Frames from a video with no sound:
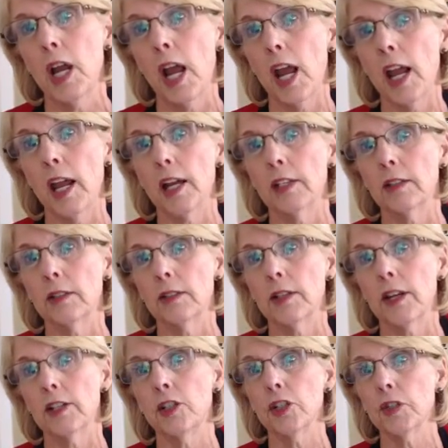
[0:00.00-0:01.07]
And
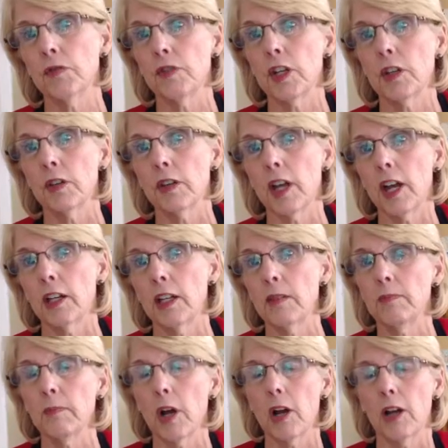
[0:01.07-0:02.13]
I just feel that
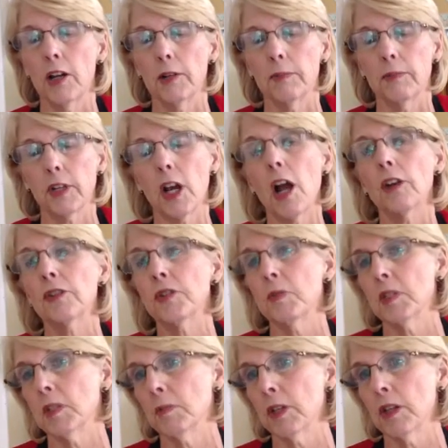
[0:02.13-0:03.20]
the
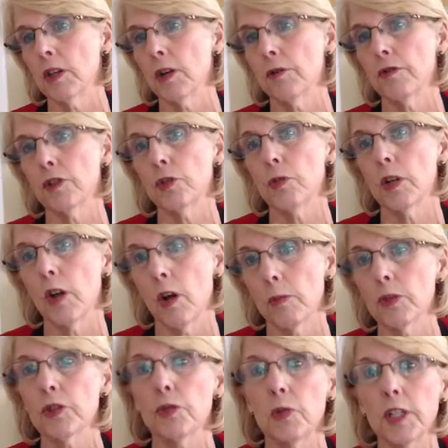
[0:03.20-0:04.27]
congressman's been there for
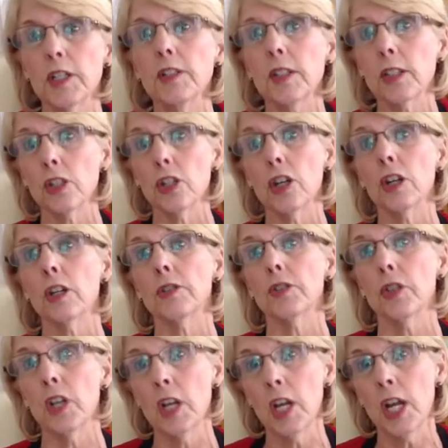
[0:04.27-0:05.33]
almost 26
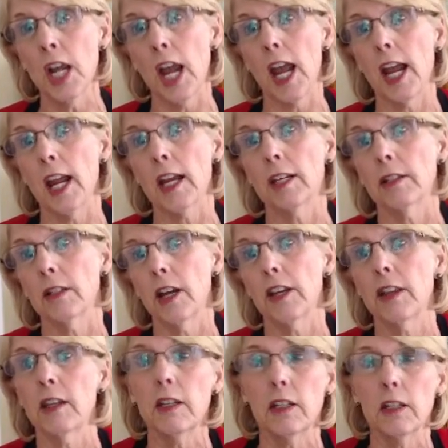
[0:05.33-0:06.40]
years, and I
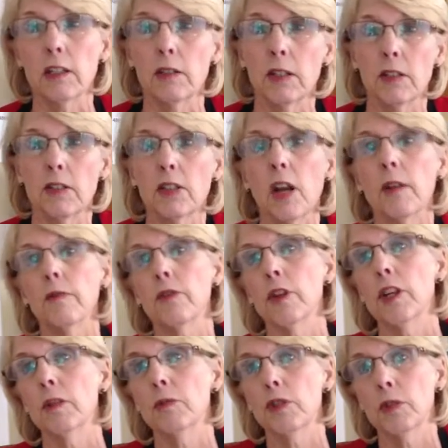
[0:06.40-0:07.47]
think it's time for
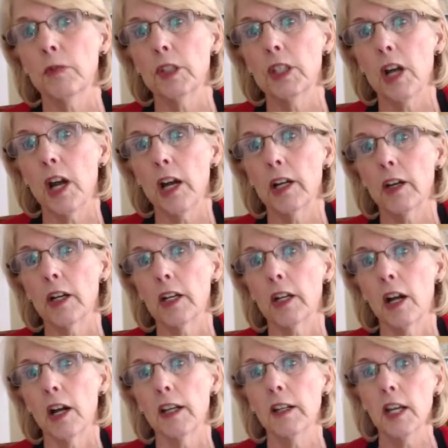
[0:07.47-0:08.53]
him to retire. And
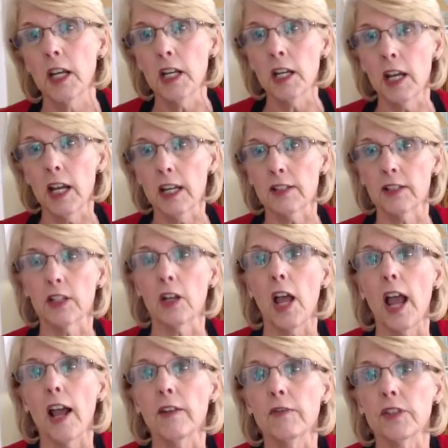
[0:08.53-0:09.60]
I still
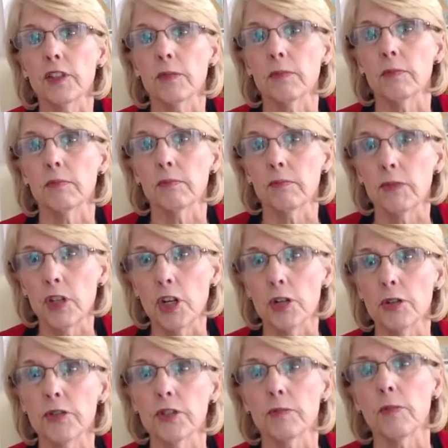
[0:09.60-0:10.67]
have some
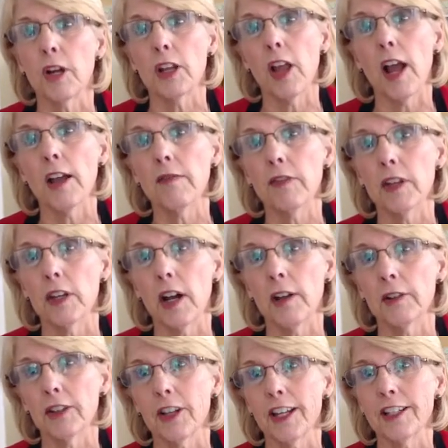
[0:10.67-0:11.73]
years in my life that I
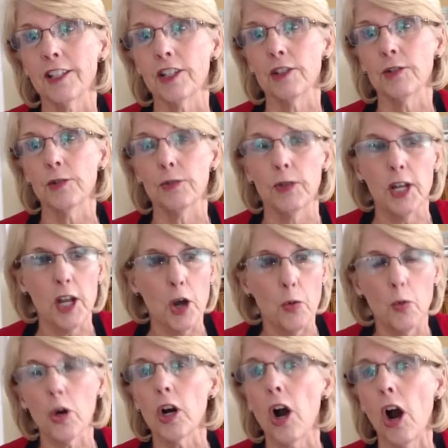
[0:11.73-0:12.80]
would like to
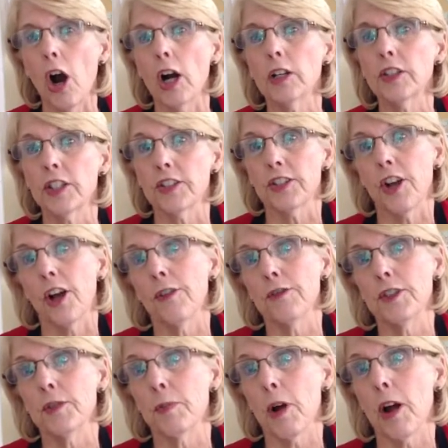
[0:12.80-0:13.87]
work hard to solve
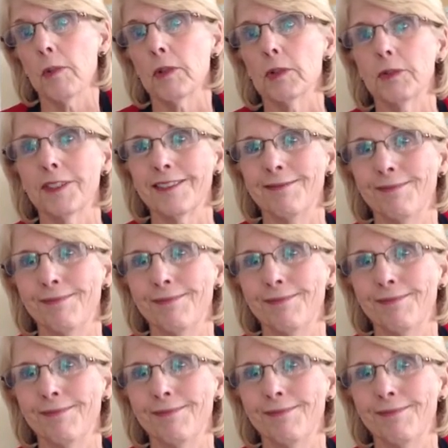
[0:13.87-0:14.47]
these problems.